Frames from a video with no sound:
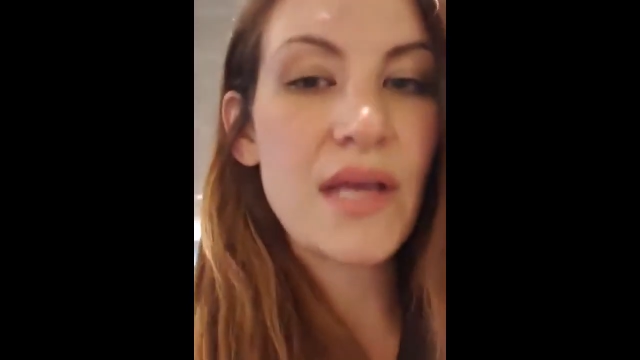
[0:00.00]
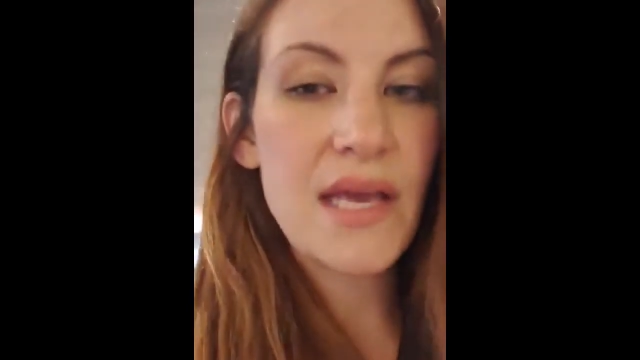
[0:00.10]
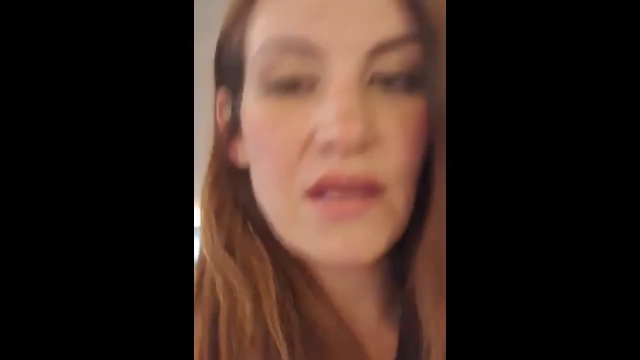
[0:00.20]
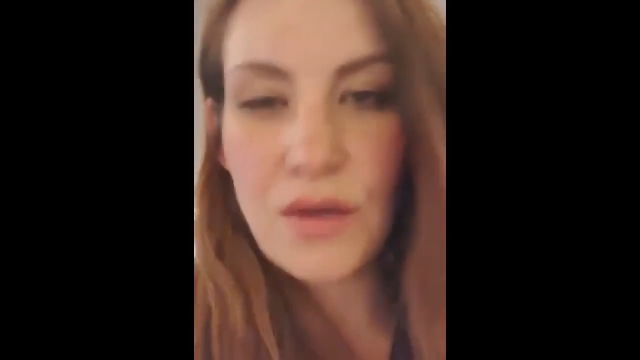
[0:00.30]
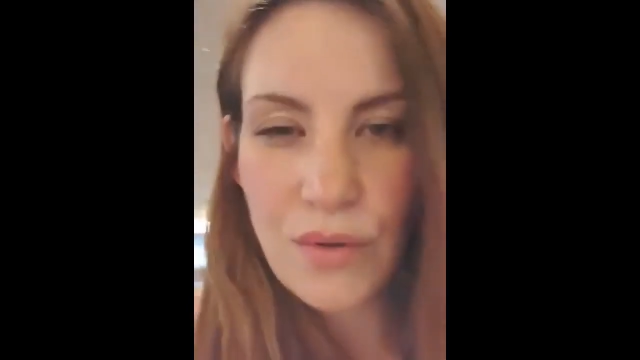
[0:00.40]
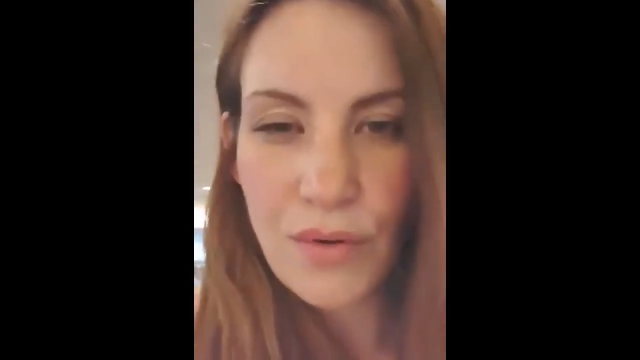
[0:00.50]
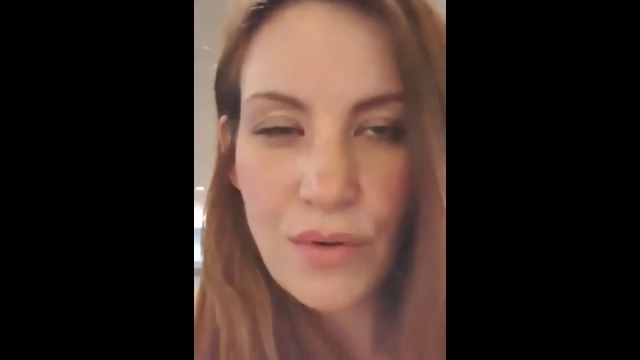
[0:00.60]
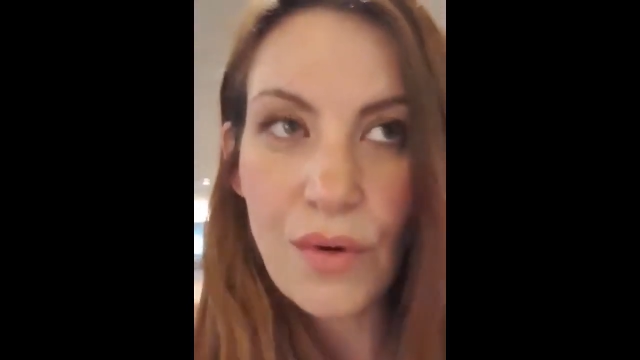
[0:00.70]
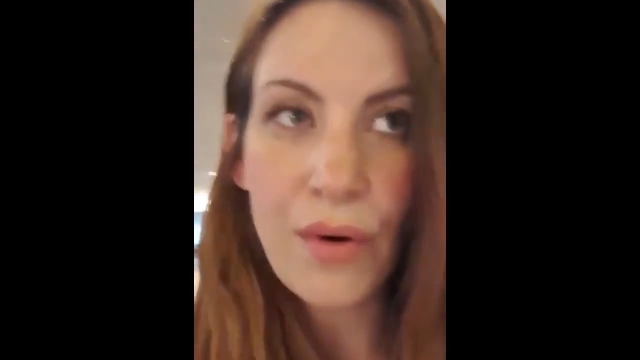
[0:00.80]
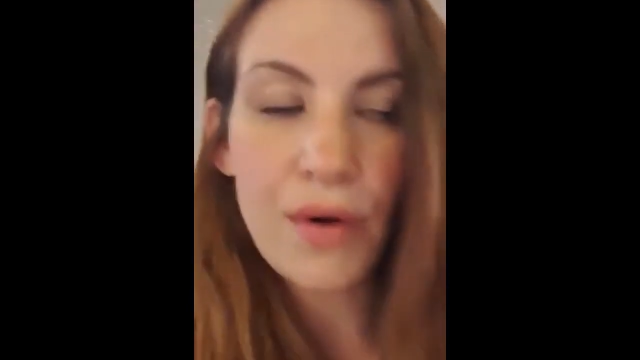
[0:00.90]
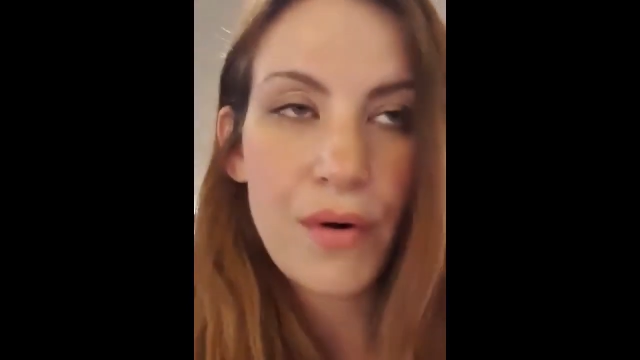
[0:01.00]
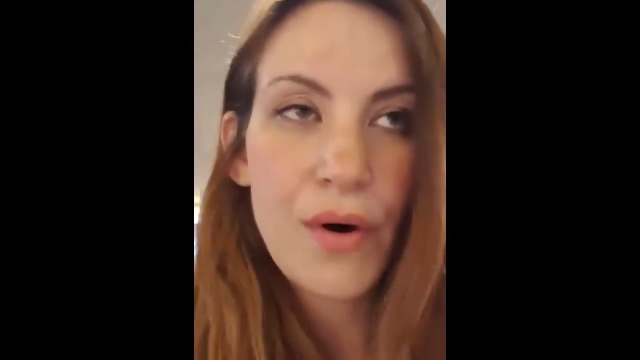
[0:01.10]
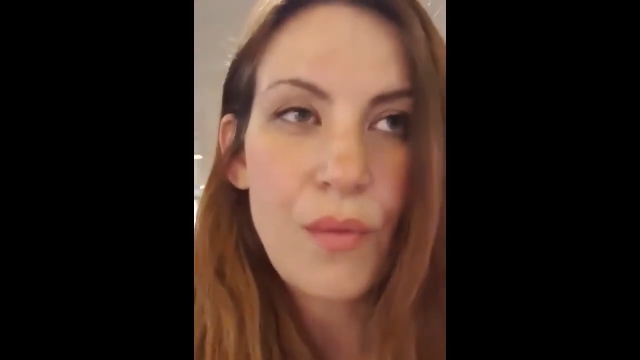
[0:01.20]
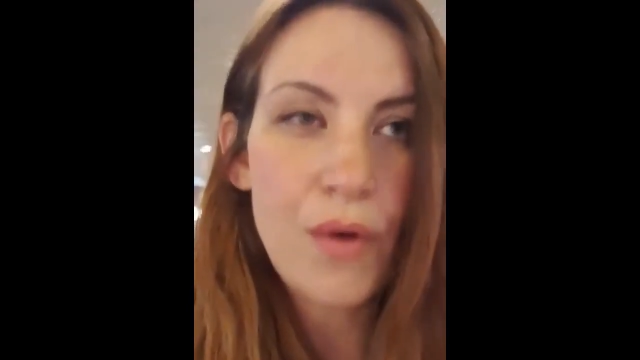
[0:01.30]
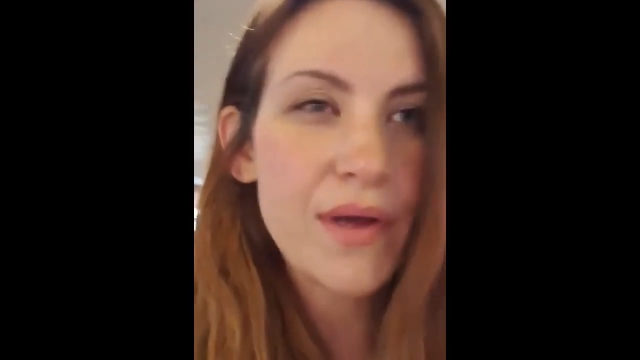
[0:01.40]
hit you or
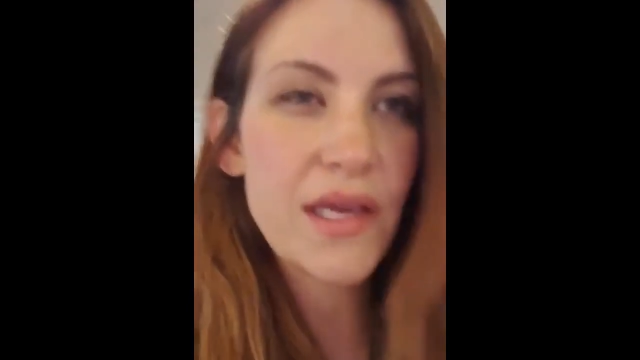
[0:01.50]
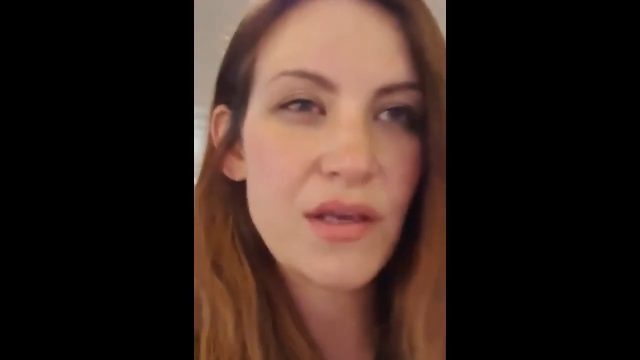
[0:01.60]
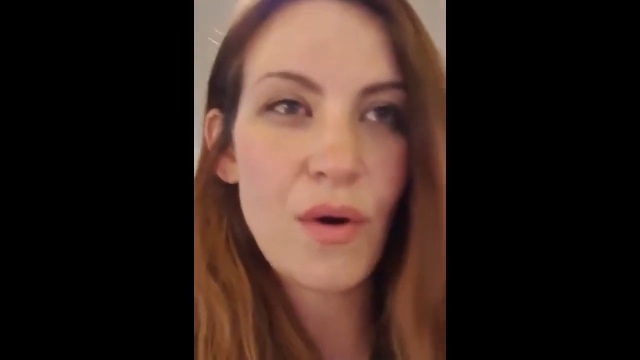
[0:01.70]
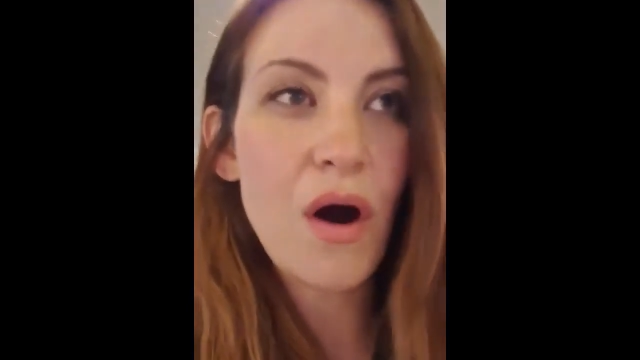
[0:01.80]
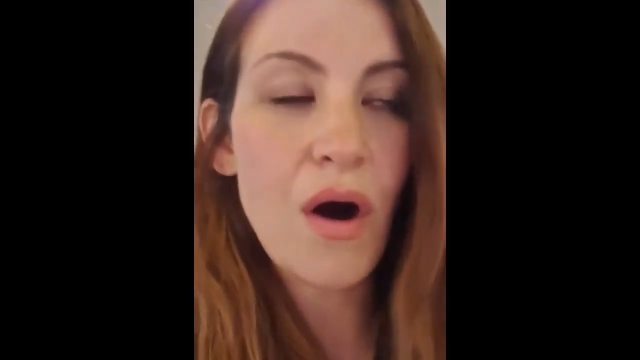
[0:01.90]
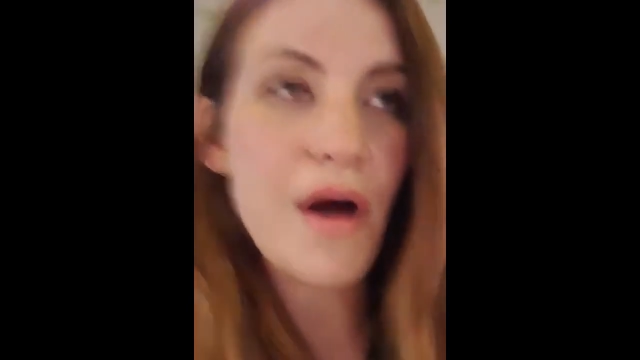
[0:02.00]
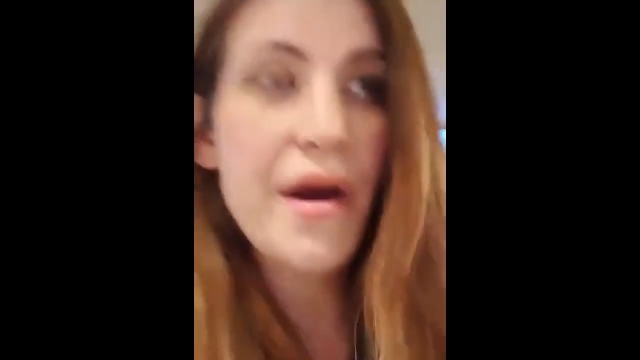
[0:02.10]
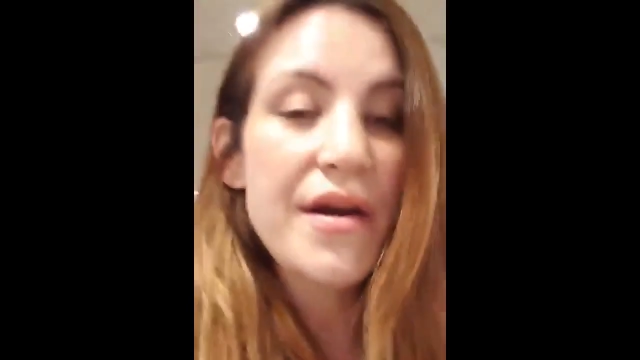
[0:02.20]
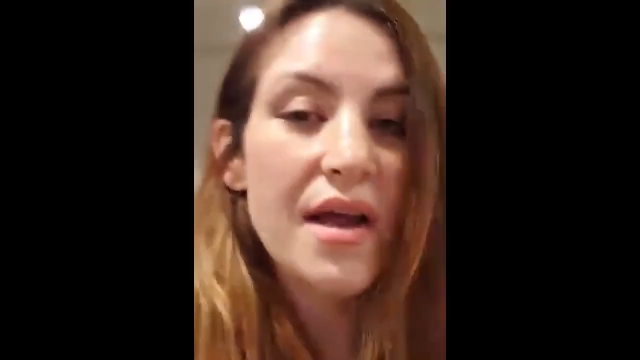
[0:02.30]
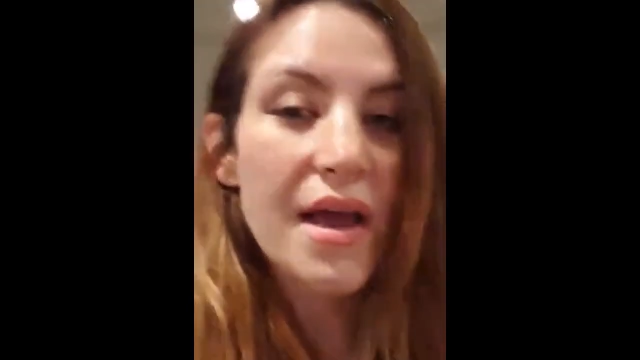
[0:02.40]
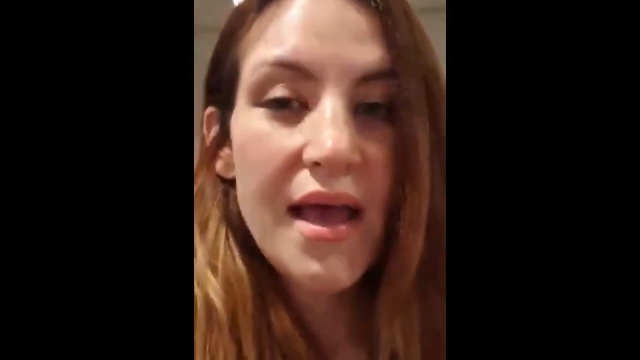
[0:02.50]
won't hit you hard.